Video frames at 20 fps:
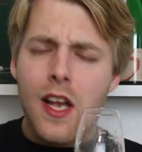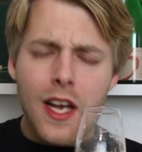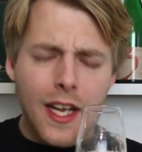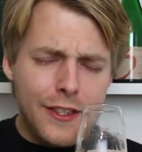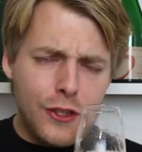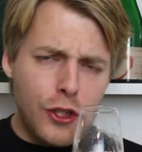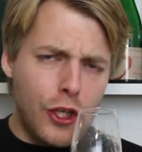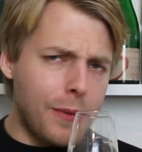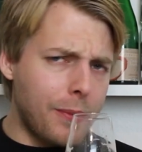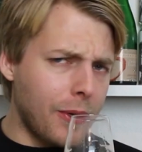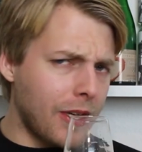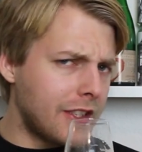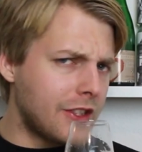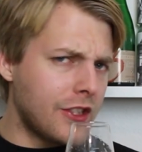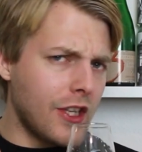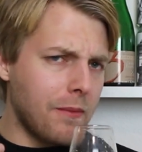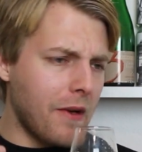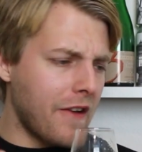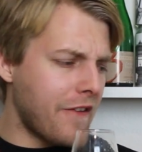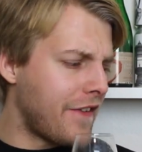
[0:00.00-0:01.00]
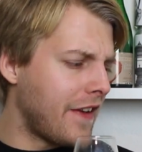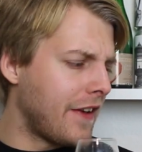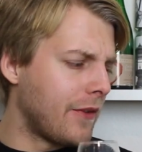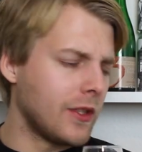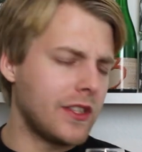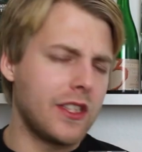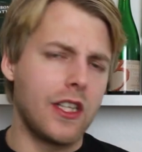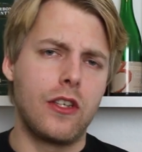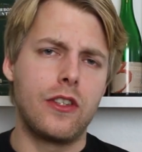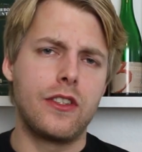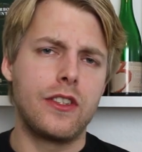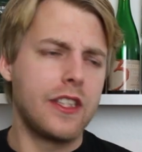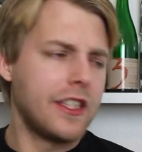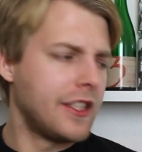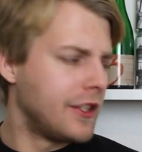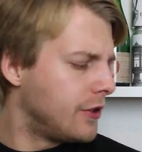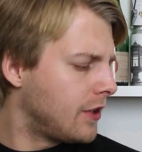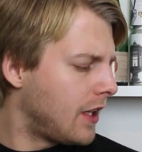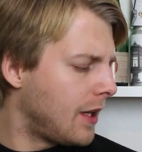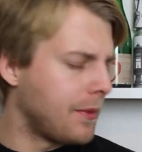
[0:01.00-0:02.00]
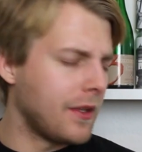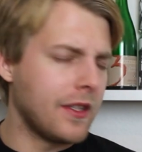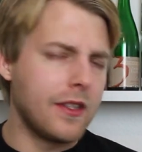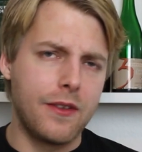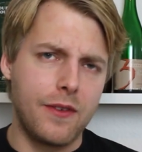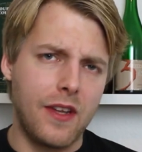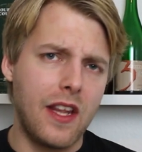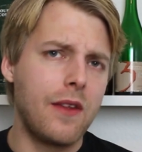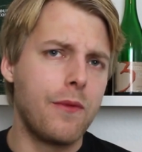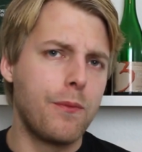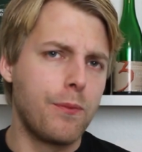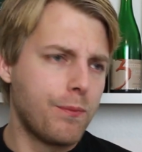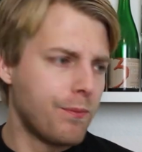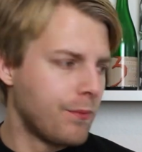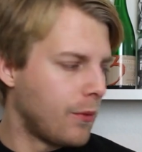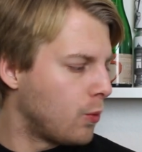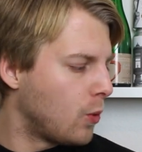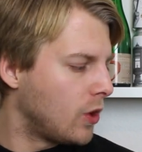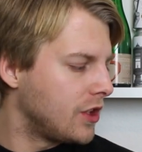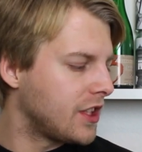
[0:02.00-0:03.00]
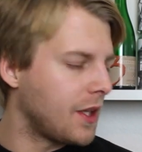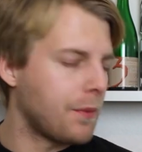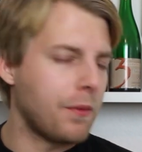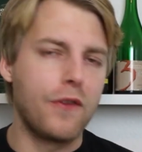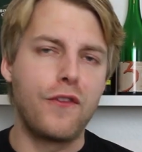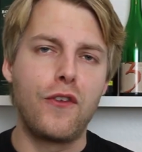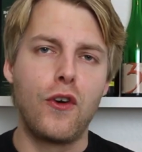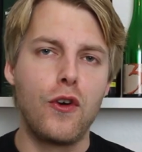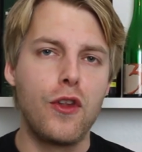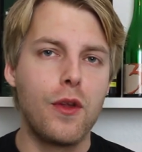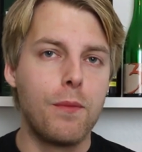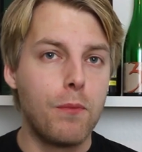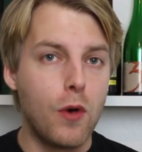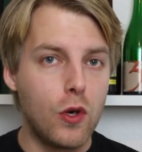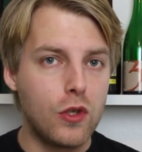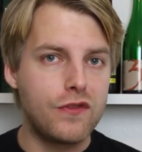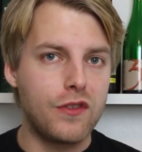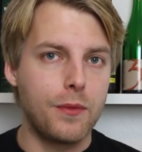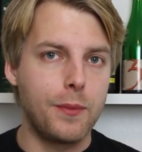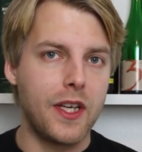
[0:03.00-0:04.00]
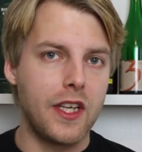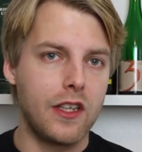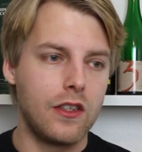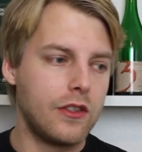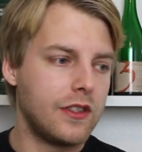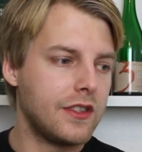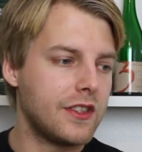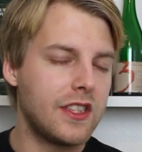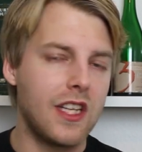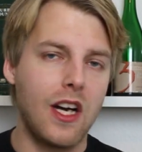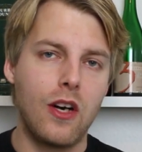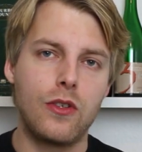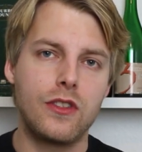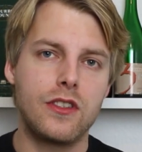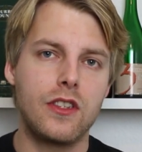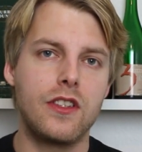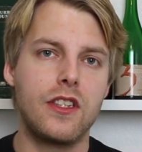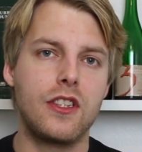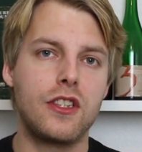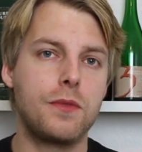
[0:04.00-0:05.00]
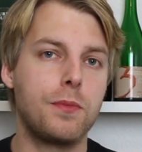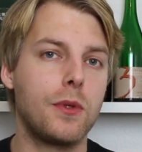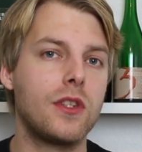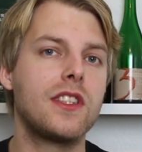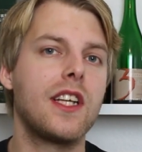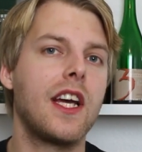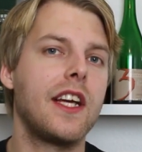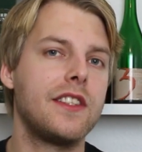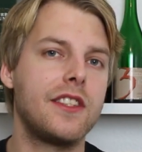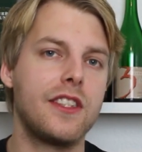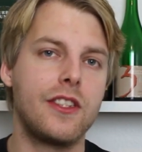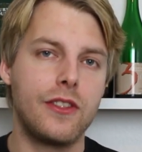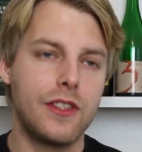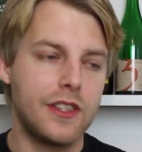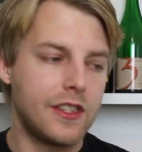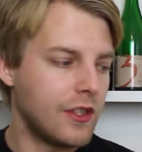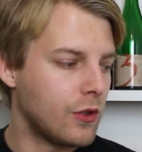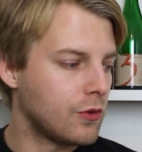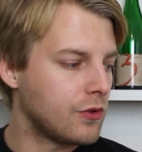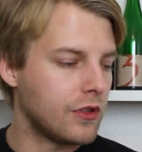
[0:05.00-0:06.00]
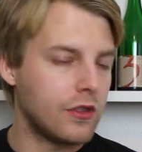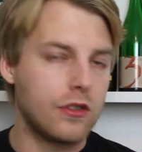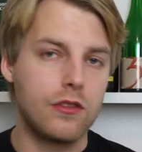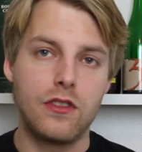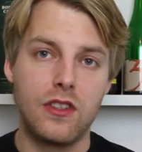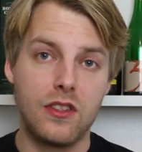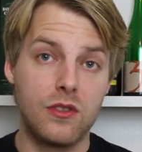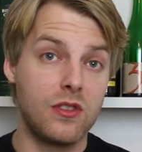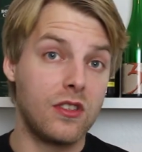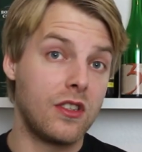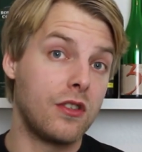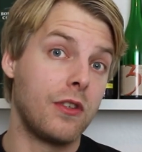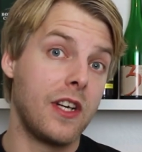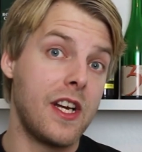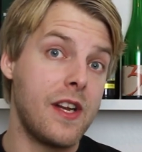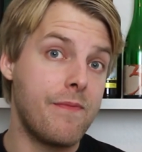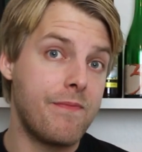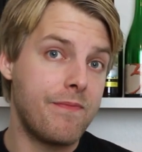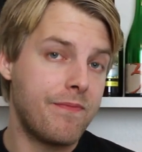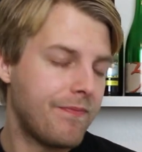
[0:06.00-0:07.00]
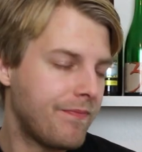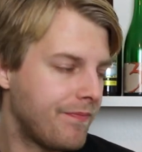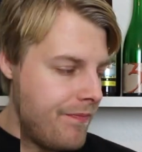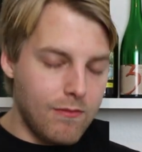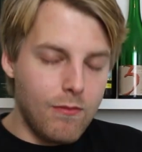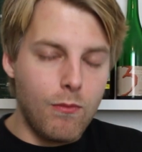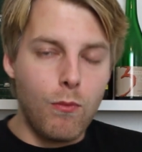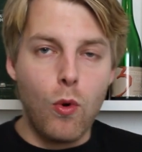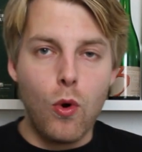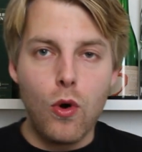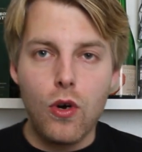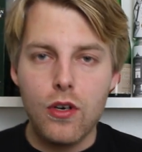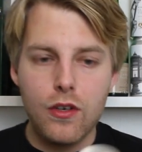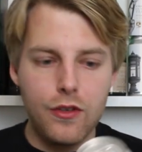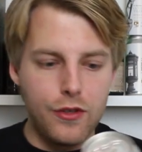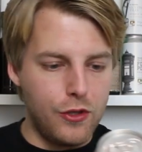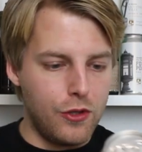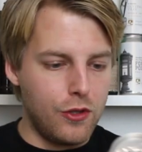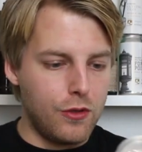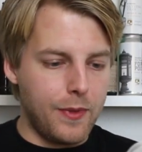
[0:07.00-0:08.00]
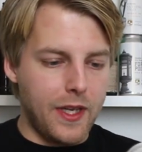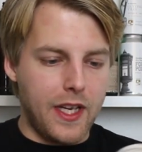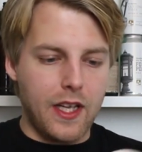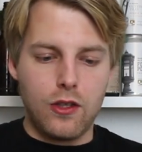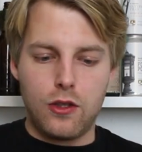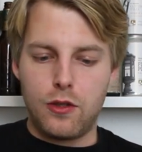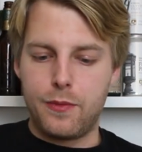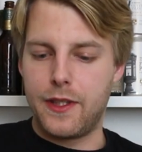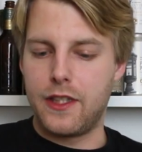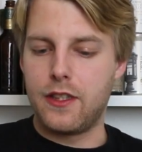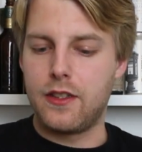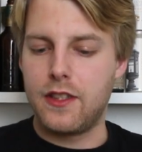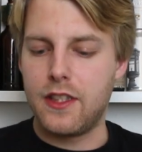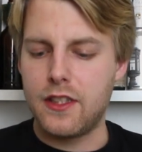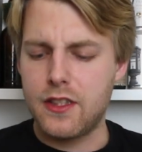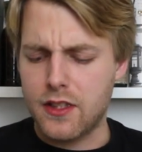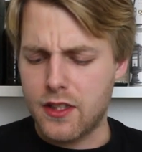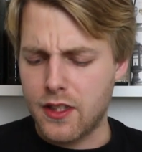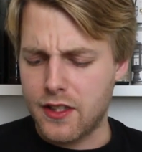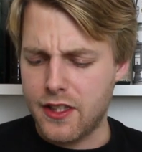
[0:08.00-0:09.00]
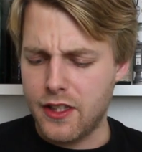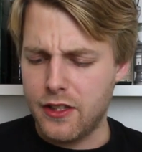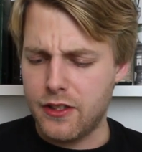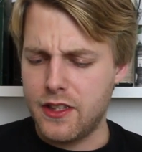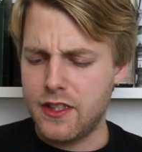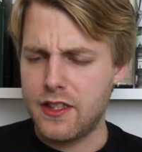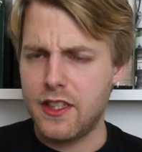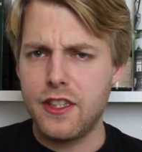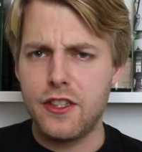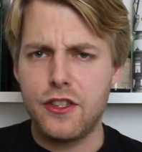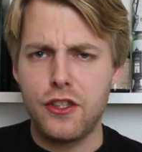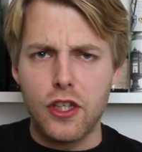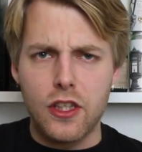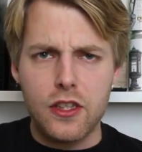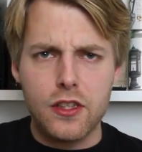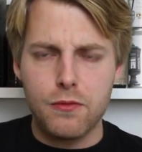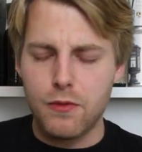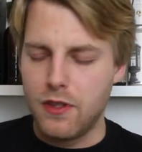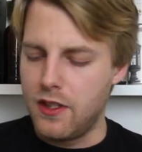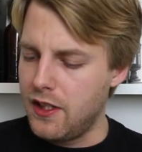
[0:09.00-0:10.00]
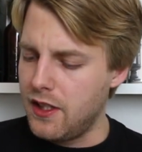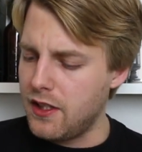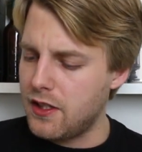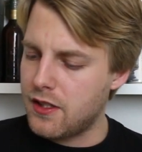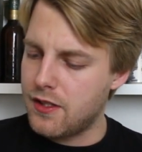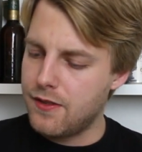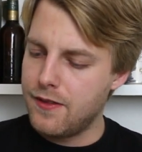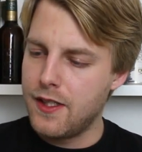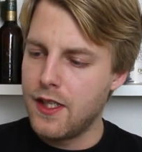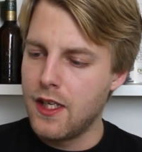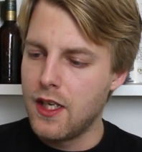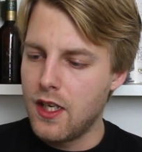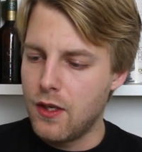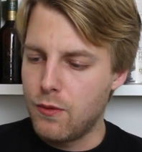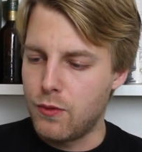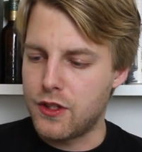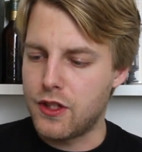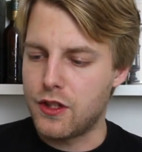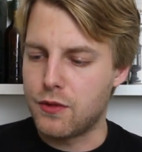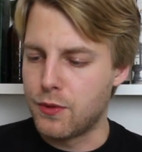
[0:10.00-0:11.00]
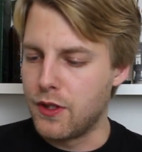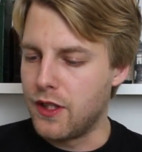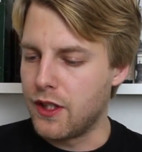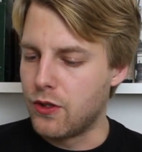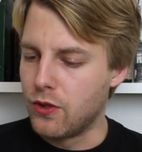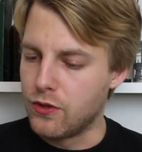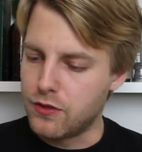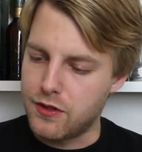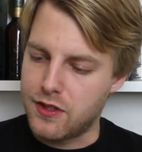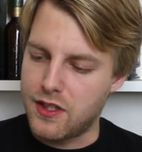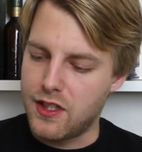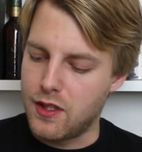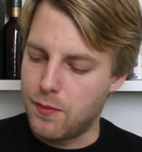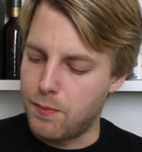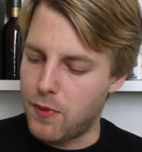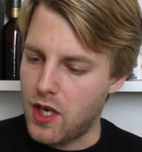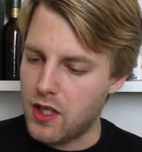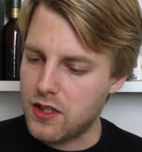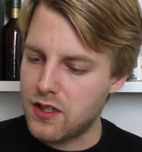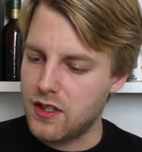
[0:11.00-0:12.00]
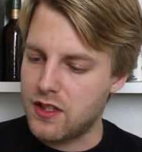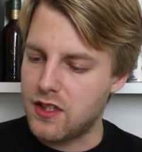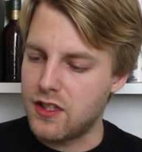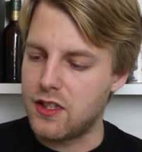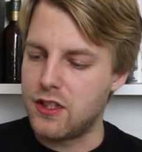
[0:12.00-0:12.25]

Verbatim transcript: I enjoy it, but it's not my favorite sours they do. I mean, the, ones I prefer the most from Mikkeller and sours are their Spontan series. Those are those are great. More new Mikkeller beer. This is a series they just released, which is really cool to see in the box. This